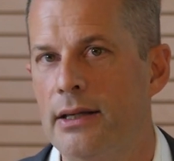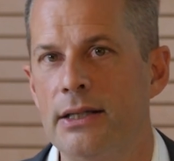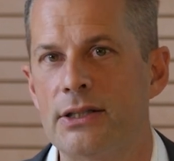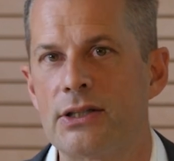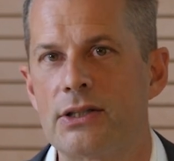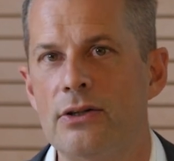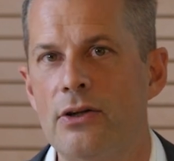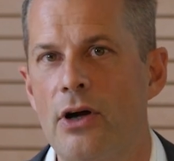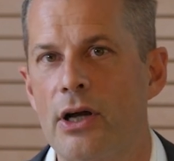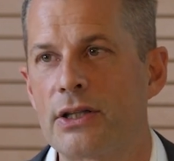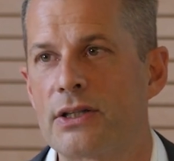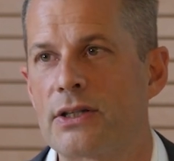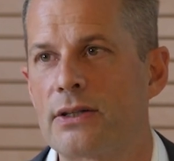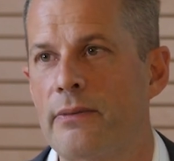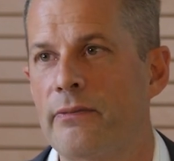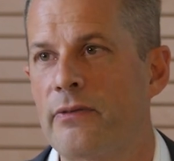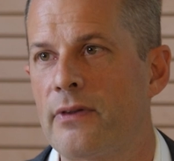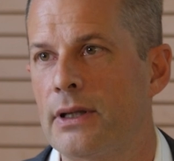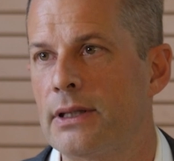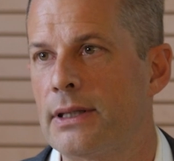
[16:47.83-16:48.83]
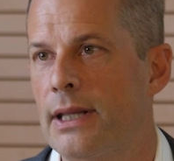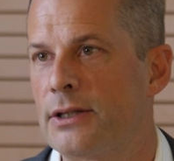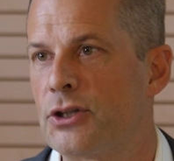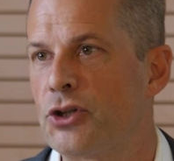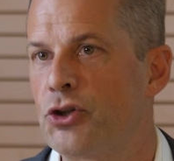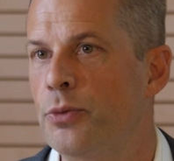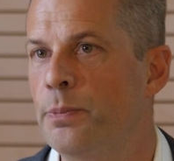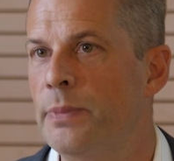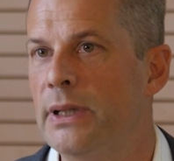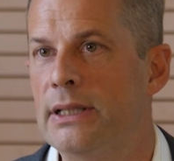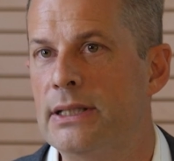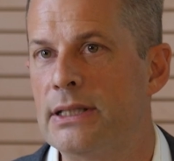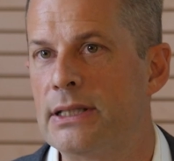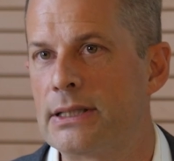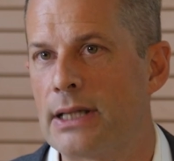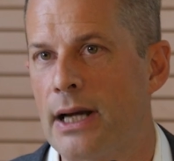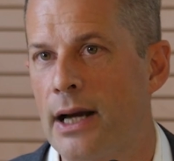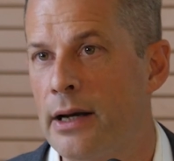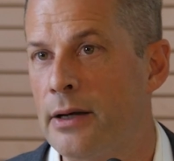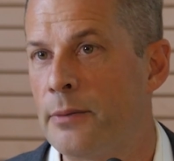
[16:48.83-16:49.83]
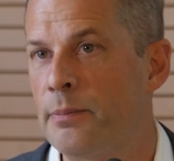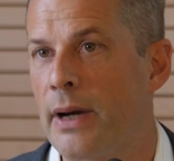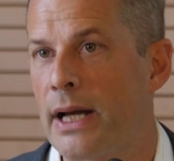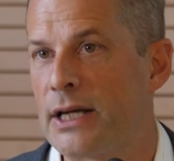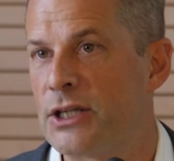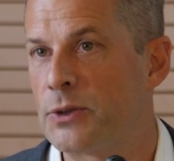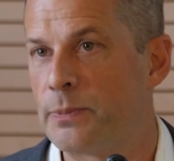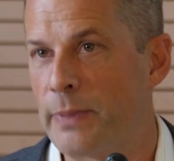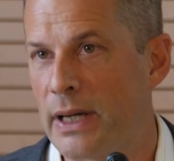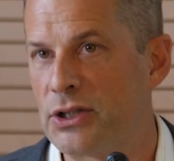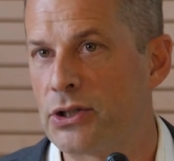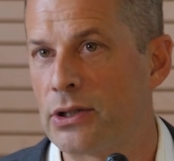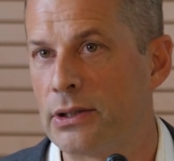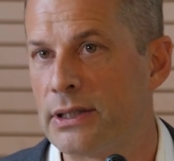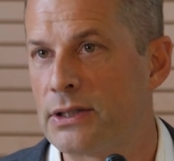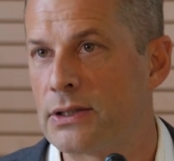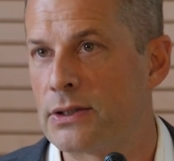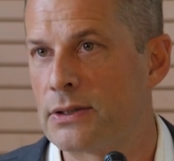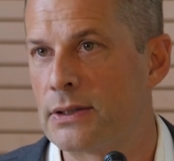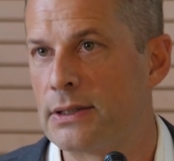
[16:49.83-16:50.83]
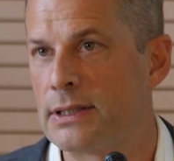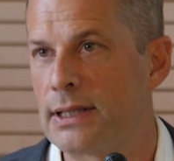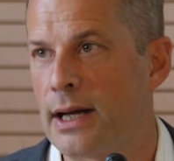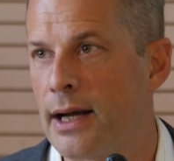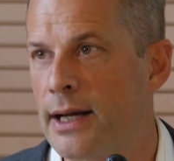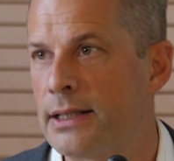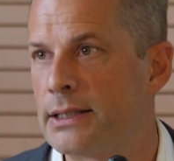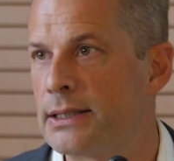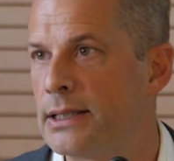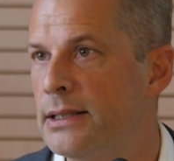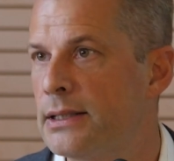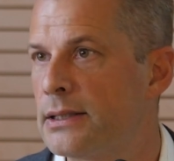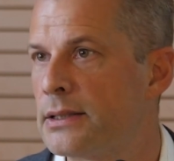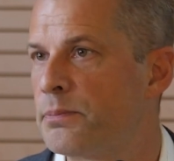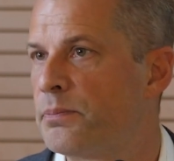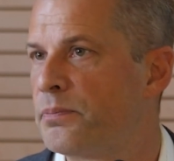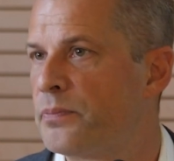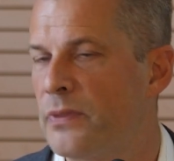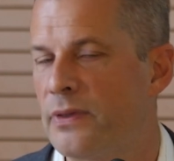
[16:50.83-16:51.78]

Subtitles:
It's not something that should be decided by specialist societies.